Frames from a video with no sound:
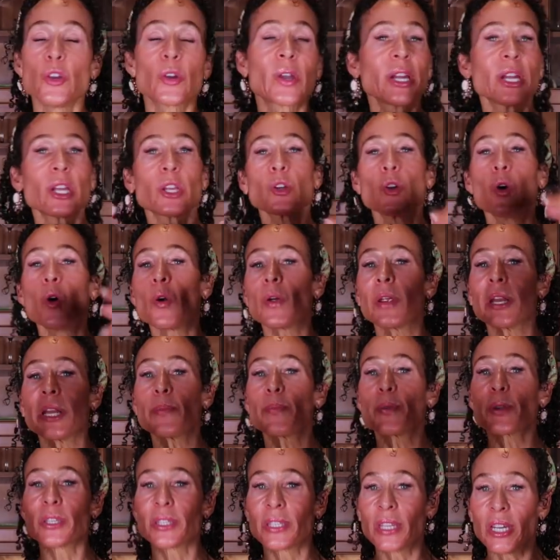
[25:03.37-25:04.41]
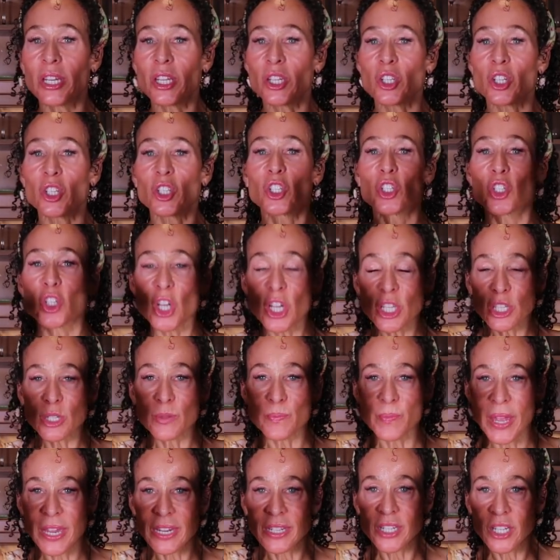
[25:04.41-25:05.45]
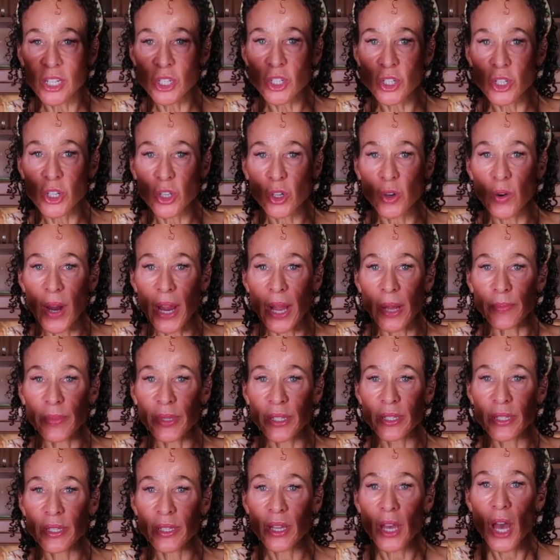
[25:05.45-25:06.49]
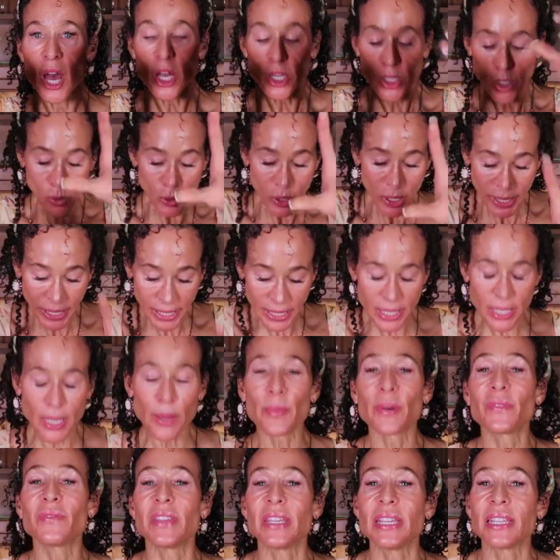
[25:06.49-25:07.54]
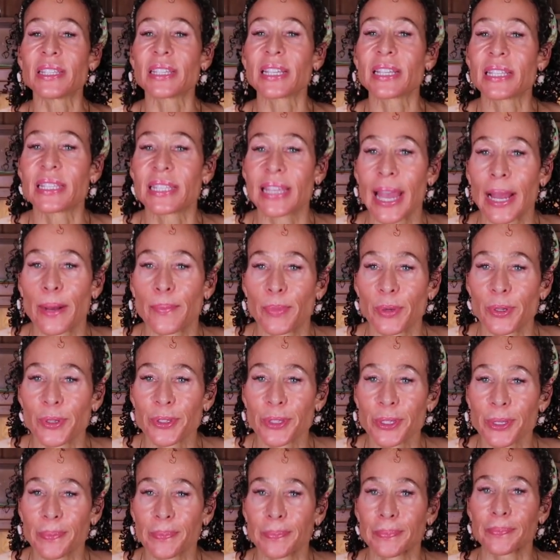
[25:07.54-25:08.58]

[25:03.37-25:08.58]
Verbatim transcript: You can ignore any percentages, just pay attention to the grams. So look at some of these examples.